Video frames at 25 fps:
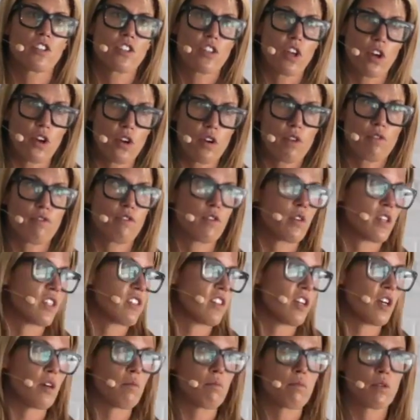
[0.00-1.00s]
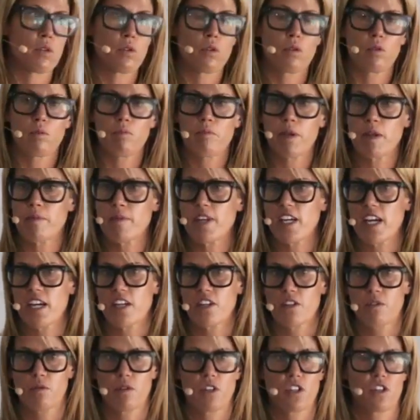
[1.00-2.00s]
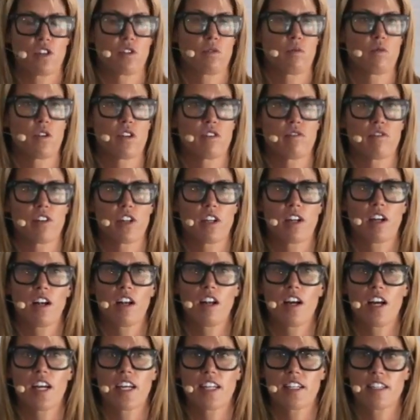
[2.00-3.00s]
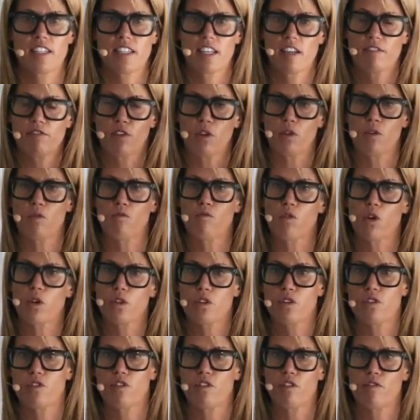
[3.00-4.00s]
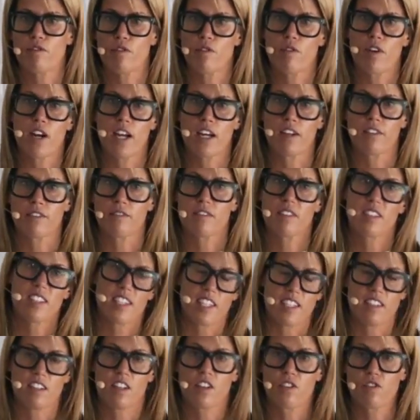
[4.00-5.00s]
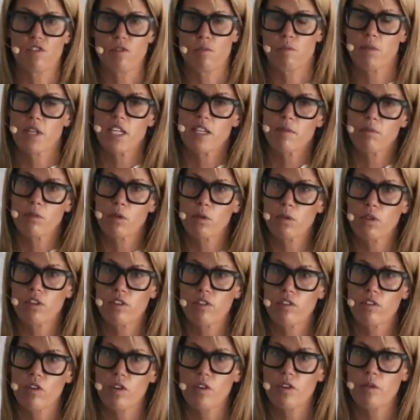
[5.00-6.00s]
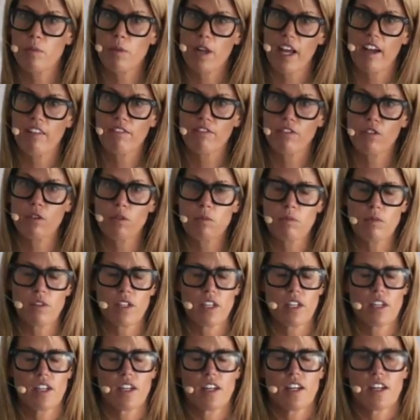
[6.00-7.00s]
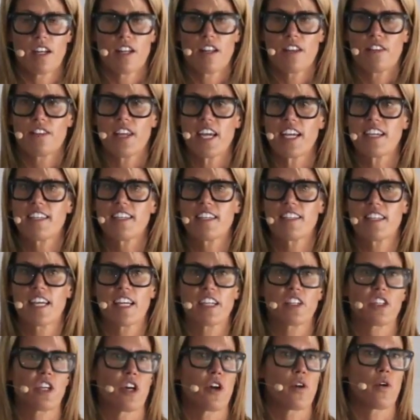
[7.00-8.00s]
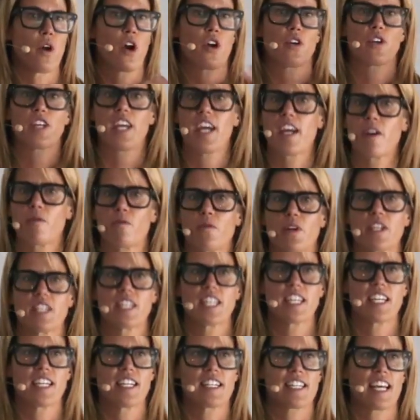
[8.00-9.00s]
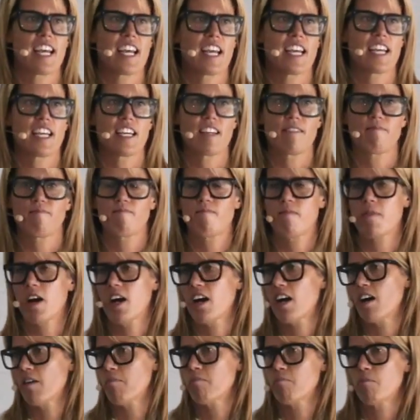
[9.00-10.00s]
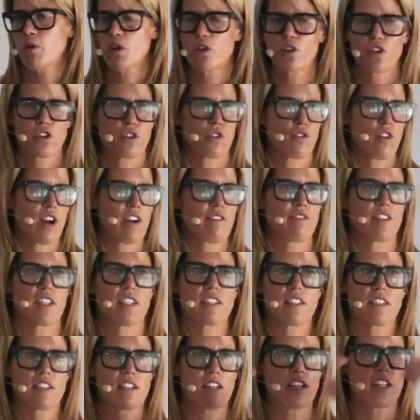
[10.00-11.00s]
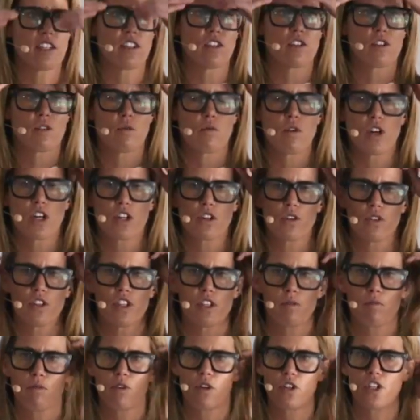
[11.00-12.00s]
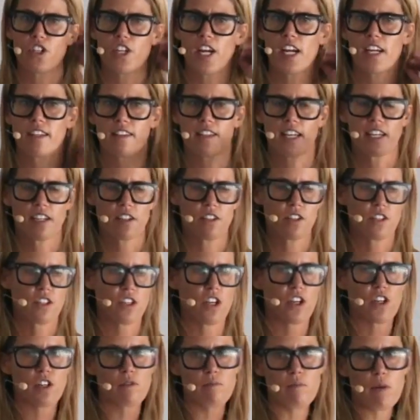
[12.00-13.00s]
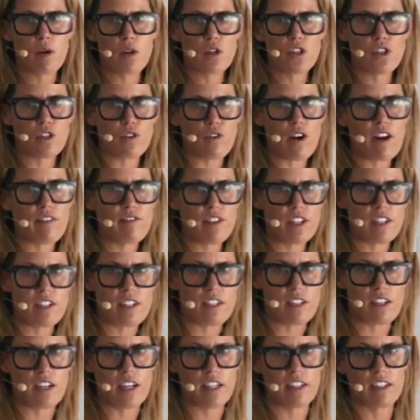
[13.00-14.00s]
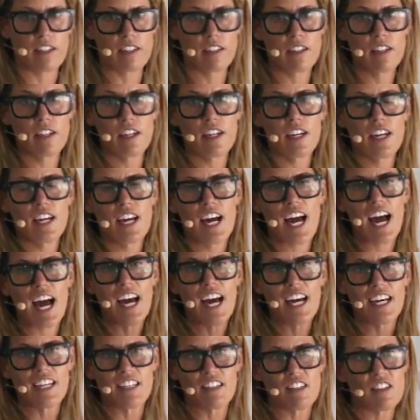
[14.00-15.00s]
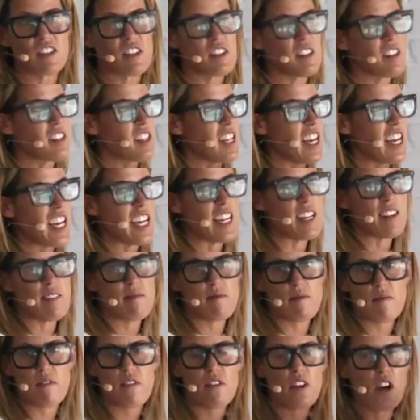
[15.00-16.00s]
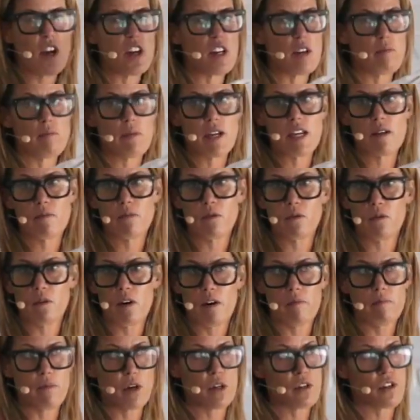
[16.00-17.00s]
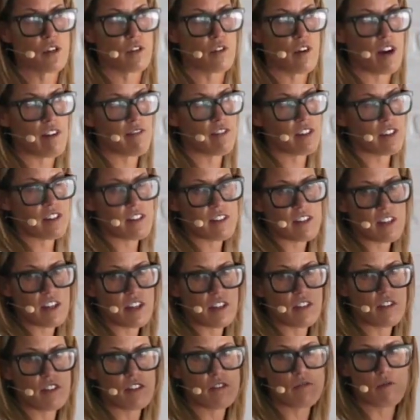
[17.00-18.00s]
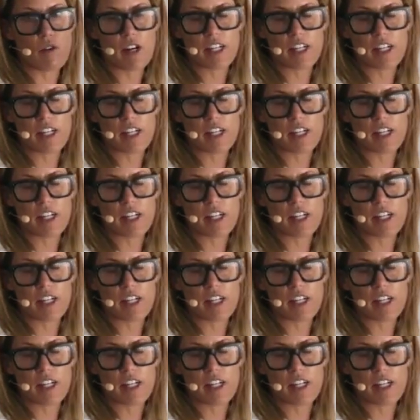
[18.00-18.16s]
So for example, BBH, which is one of our clients, they've got a roster of around 600 people that are on the platform. they can then go, okay, we need a motion graphic designer to work on this project. They can search motion graphic designer and say 30 people, a motion graphic designer